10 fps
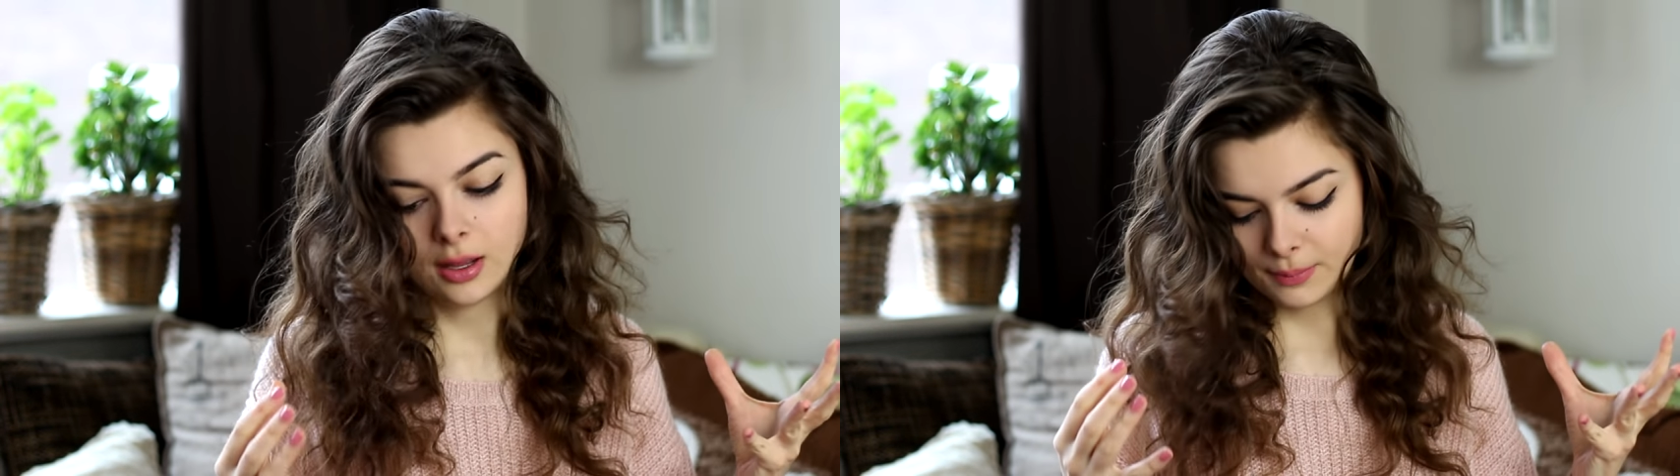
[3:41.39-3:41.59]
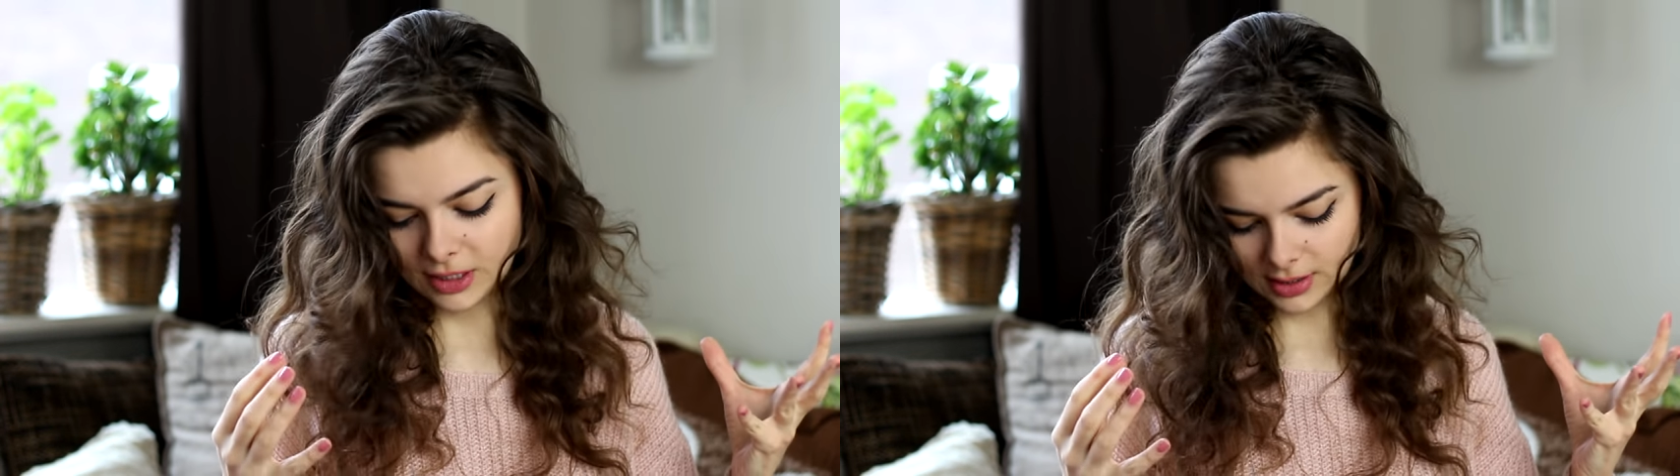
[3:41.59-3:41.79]

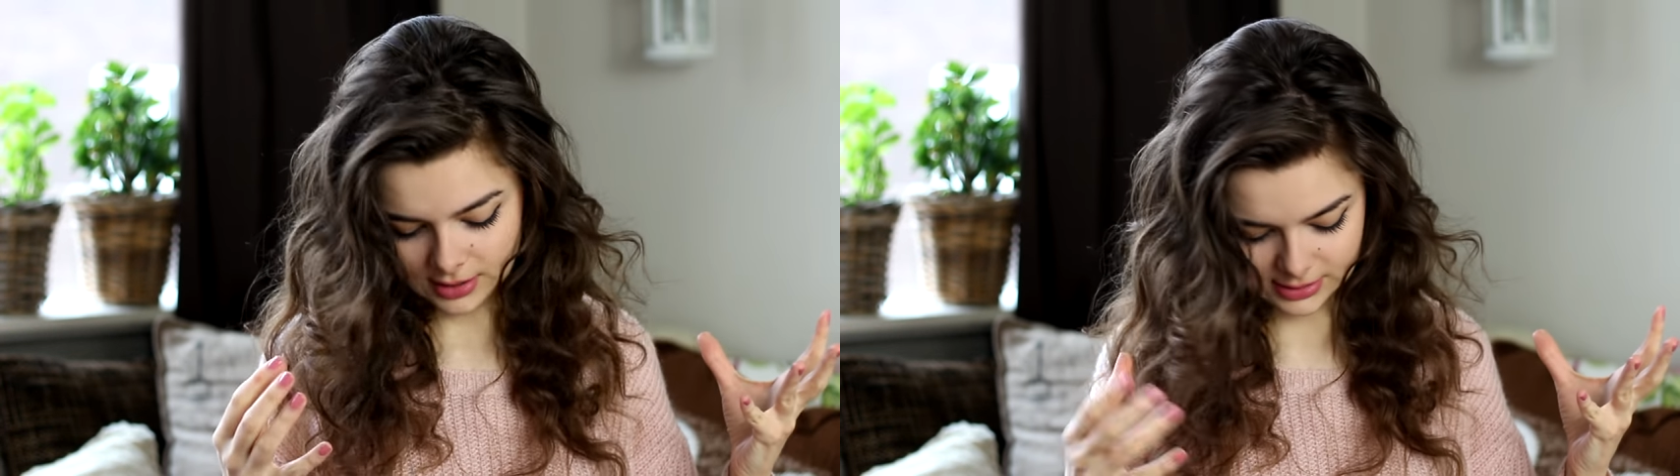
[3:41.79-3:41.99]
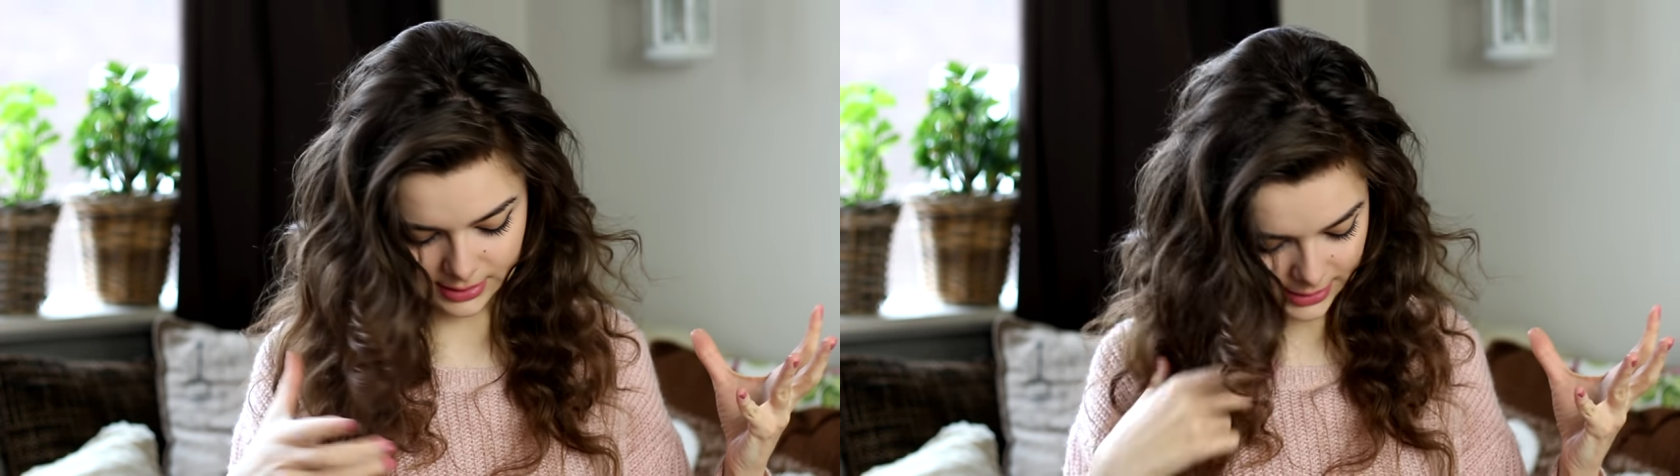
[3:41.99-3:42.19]

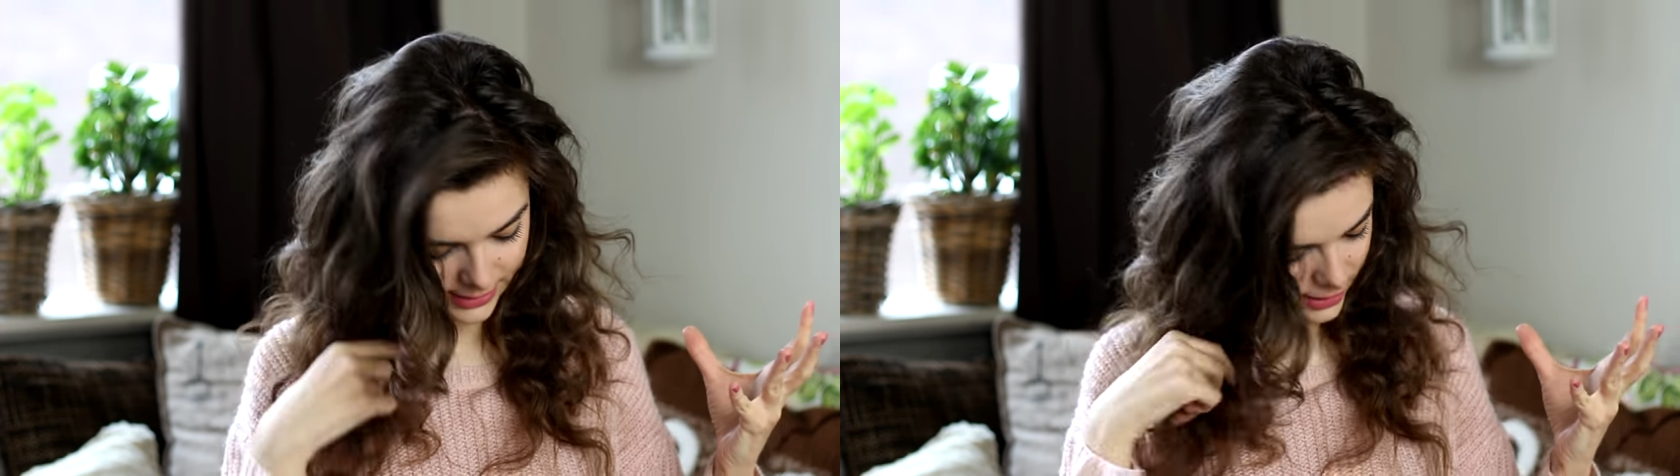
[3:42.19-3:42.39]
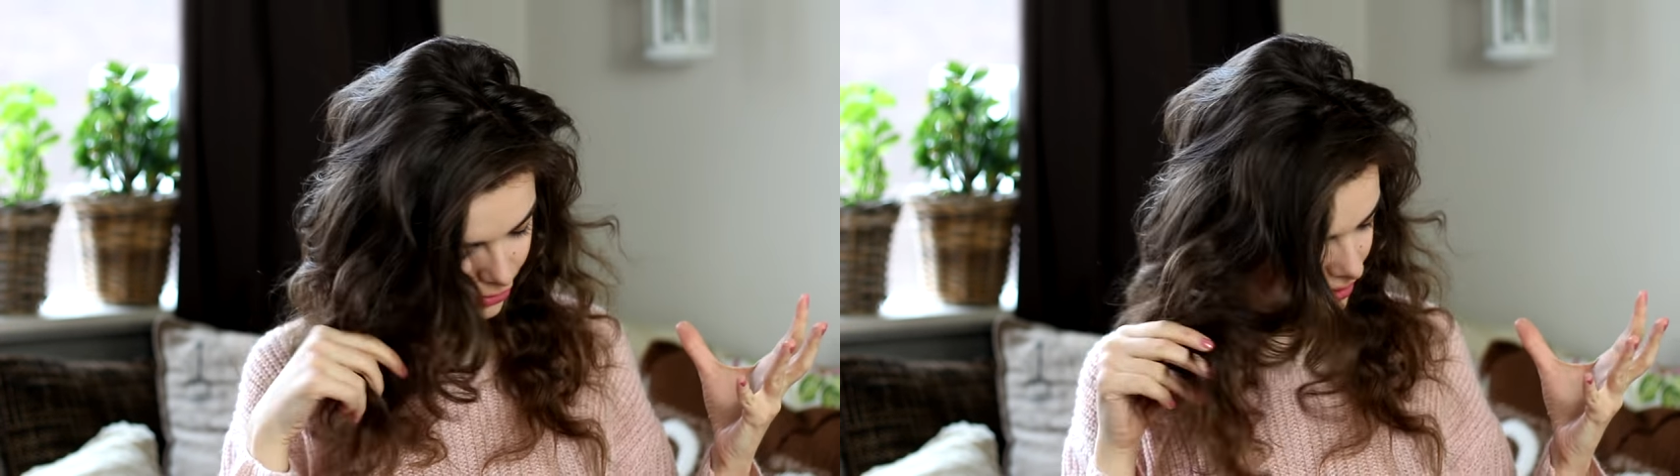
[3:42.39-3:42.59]
because
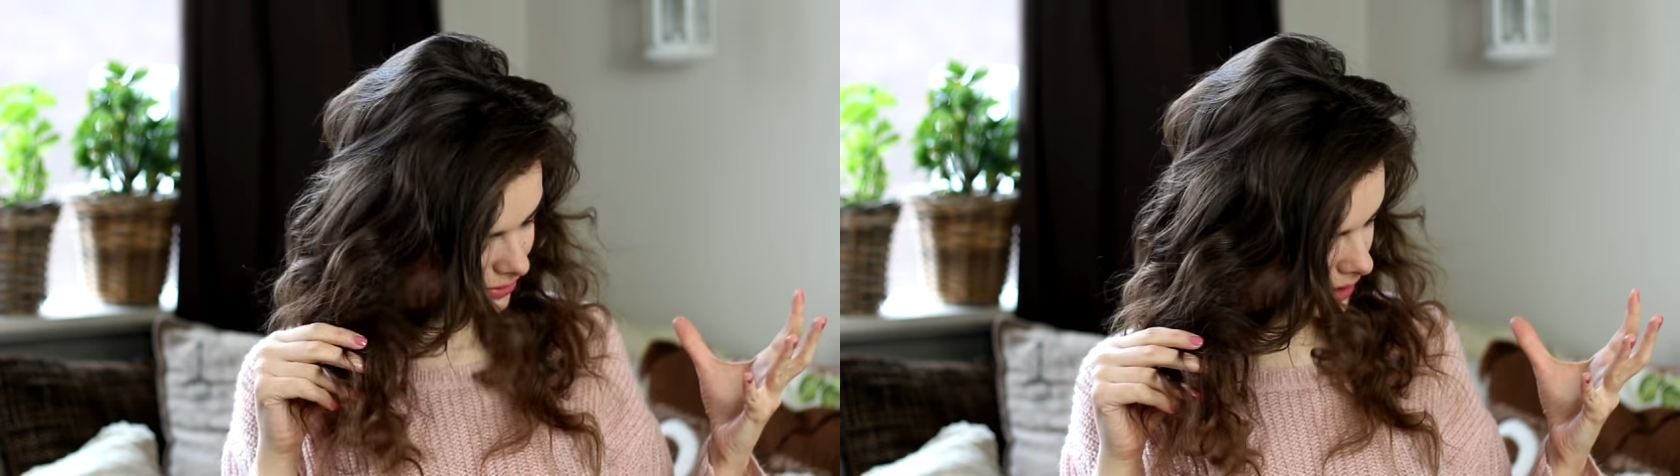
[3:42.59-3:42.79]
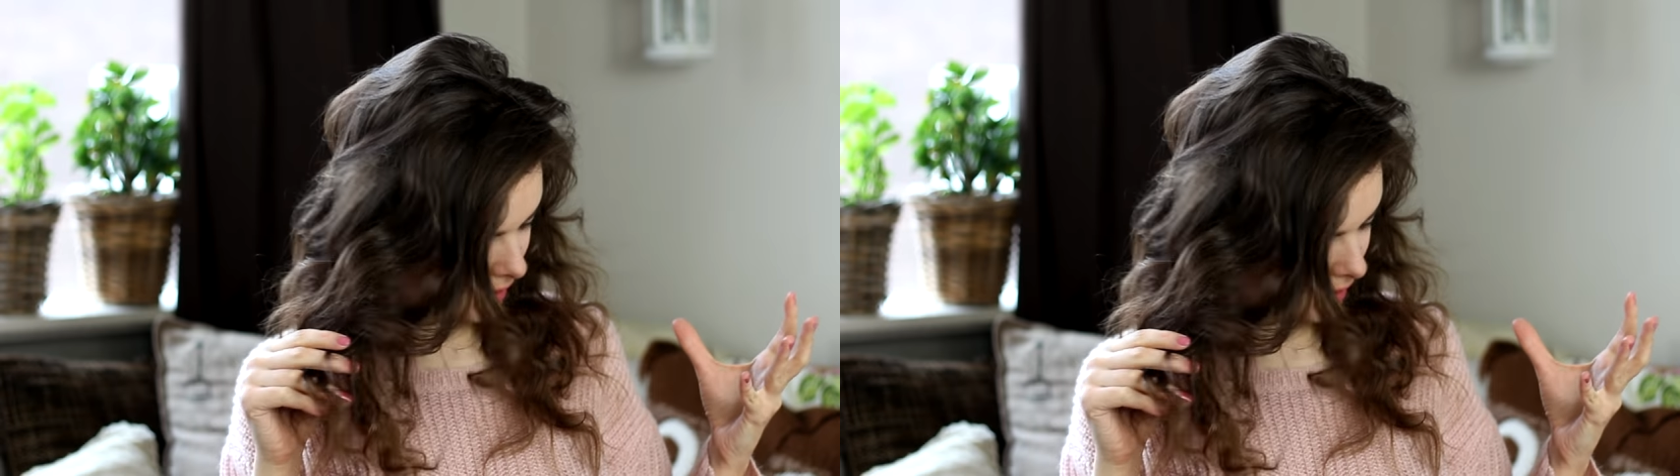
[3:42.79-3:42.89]
this is a result